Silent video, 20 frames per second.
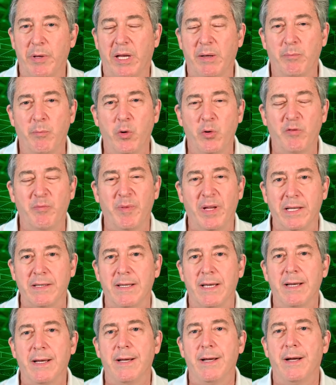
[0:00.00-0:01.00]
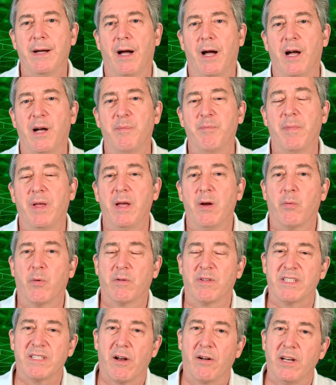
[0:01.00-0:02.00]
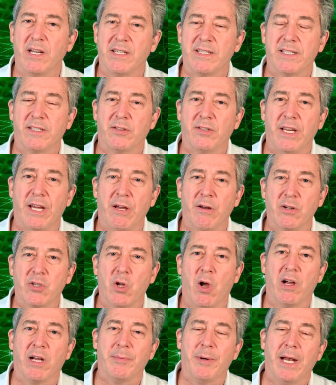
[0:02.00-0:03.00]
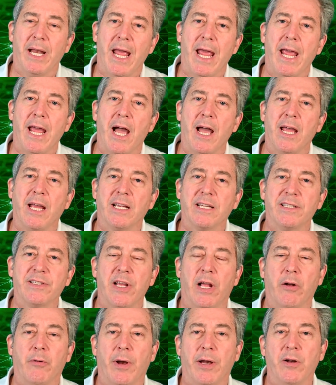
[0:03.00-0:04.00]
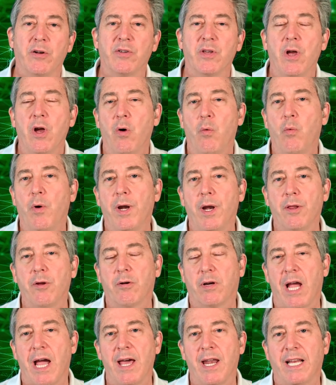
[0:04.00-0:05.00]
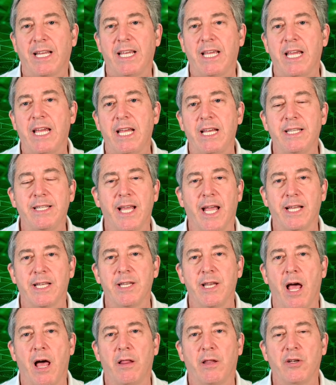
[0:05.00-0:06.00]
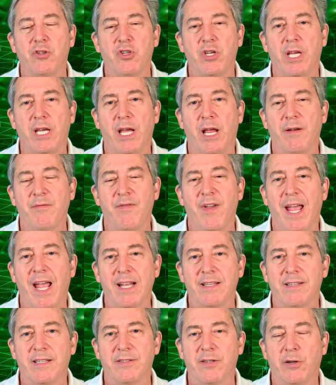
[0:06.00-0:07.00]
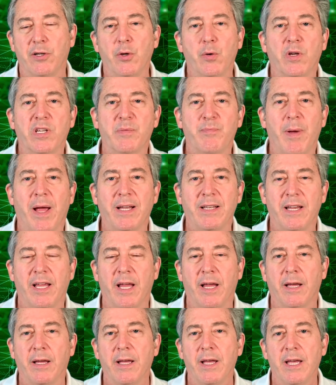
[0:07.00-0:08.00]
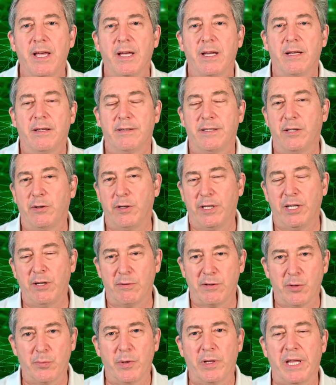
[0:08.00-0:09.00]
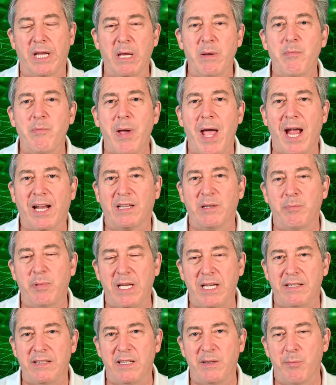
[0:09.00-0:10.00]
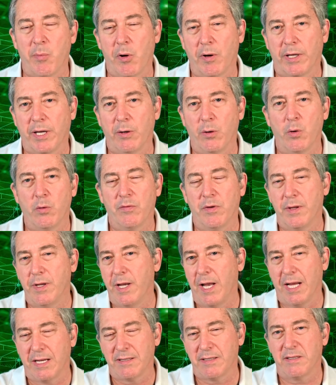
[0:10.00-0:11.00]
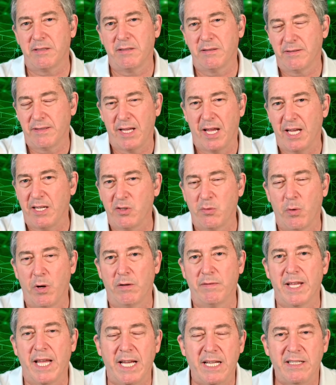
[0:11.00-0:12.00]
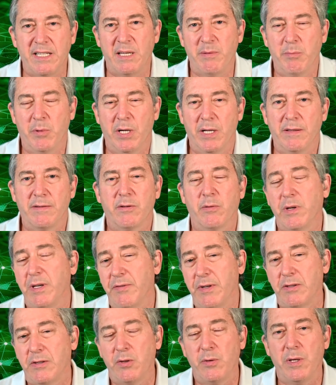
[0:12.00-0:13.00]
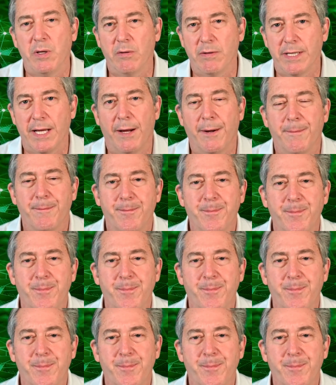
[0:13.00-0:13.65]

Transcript: big movement. We're starting to hear talk about AI accelerators. What other kind of key technology advances are you expecting to really impact the PC market over the next, say, 12 to 18 months, or even 2 years out?